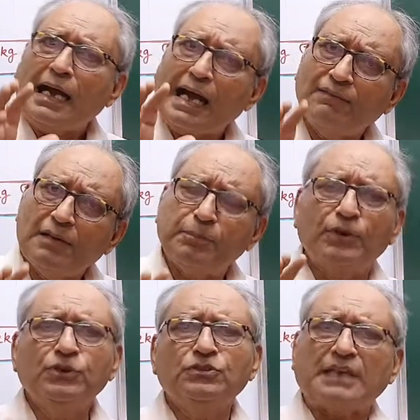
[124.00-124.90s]
I will
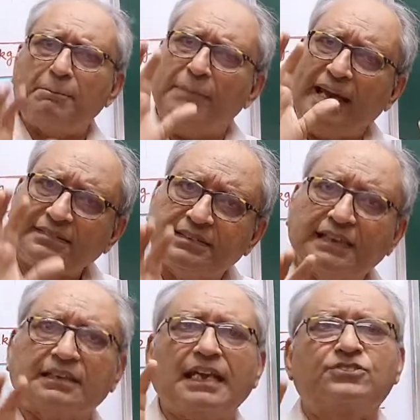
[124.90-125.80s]
produce a
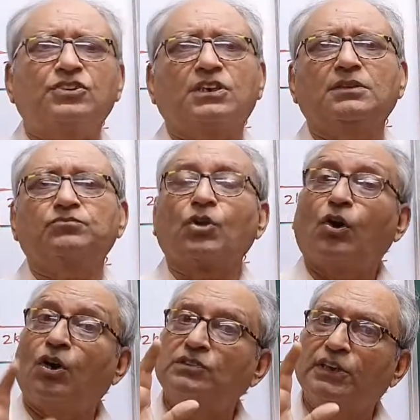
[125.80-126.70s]
basic lecture
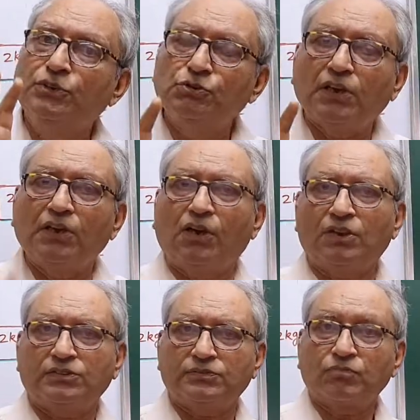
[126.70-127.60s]
on the Newton
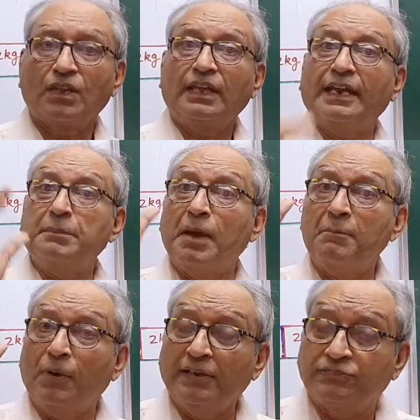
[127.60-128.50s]
laws
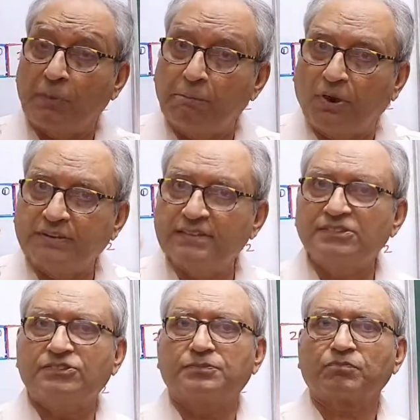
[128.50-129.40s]
in its
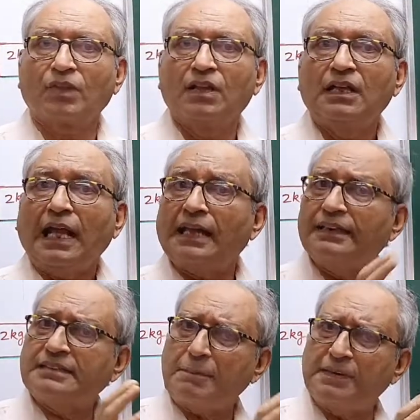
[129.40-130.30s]
importance and
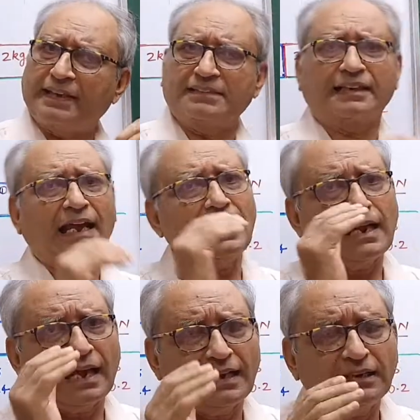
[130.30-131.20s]
its application.
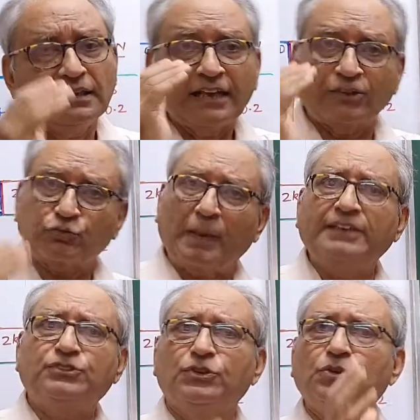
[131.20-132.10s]
I'll
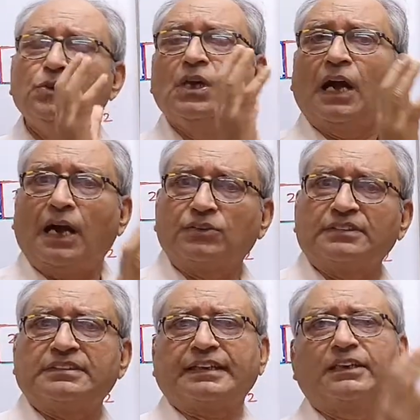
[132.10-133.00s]
explain to you how
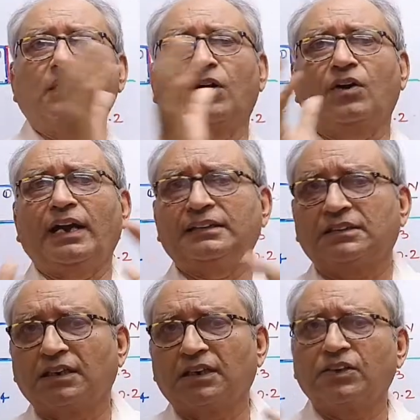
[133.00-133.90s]
the second law and the
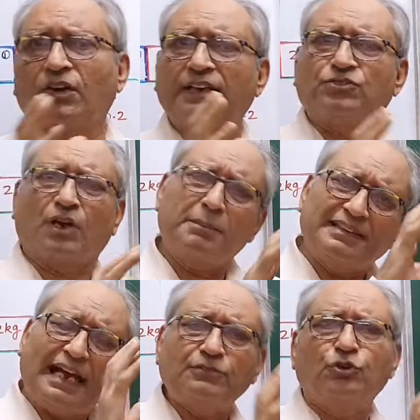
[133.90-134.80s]
third law and so on,
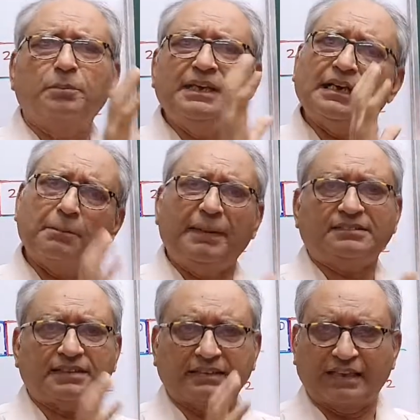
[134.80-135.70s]
but that would be a
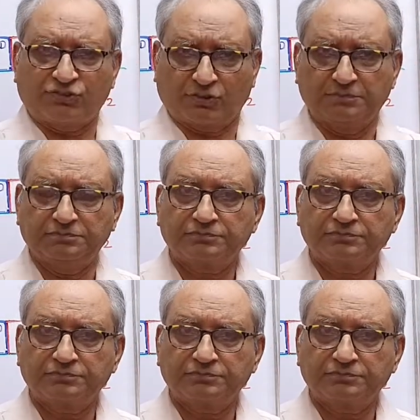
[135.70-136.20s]
basic lecture.